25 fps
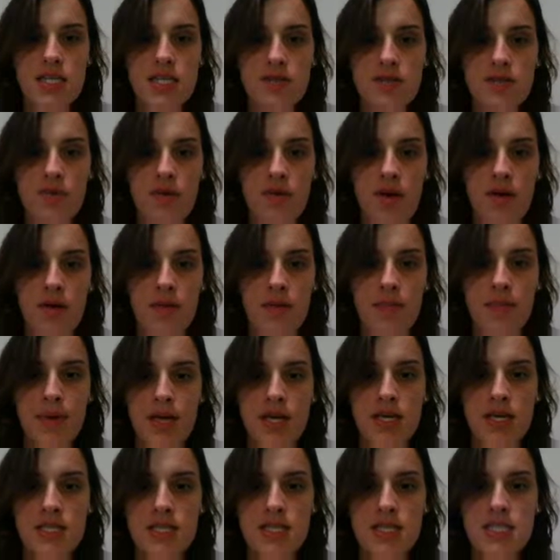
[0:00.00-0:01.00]
It's probably
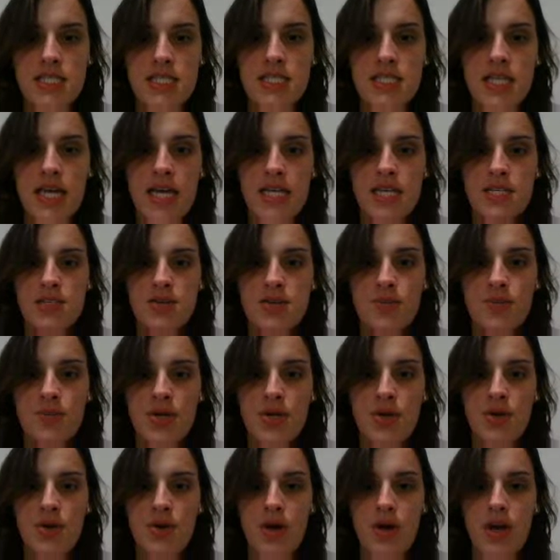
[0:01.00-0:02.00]
because of the day, so I'm
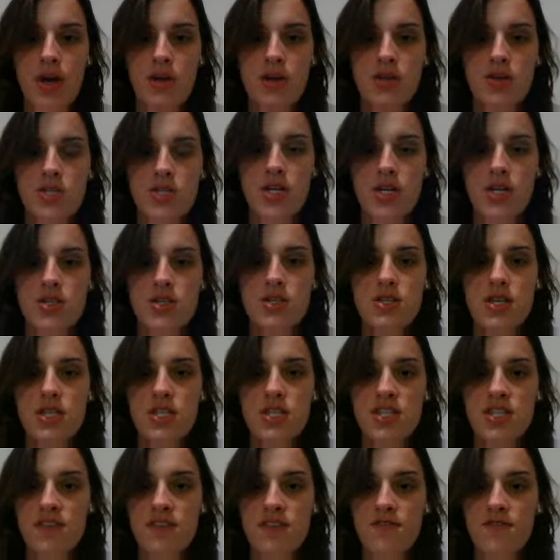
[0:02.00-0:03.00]
going to go ahead and change that
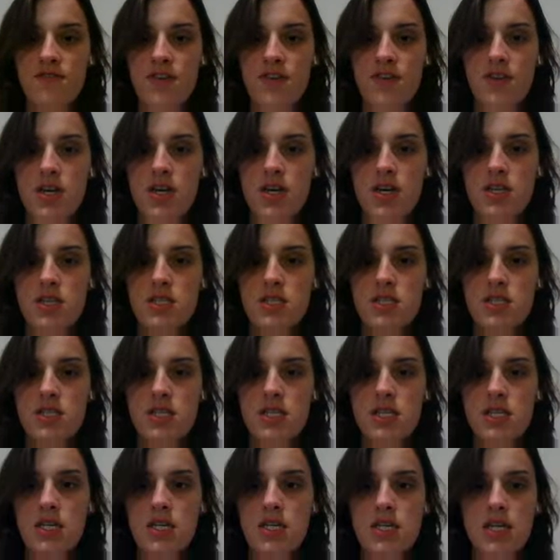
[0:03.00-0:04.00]
to the
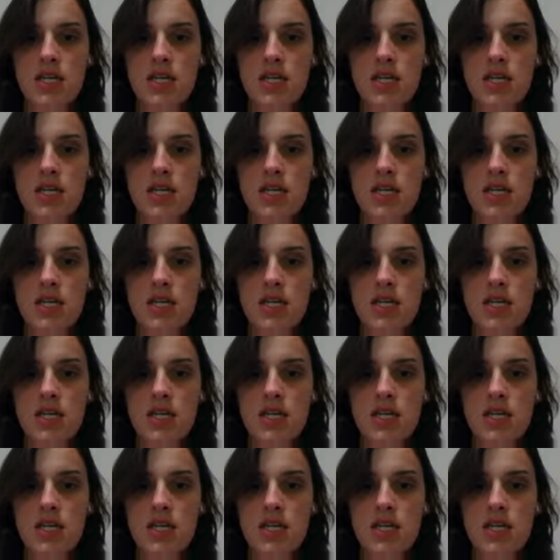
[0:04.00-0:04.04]
1st.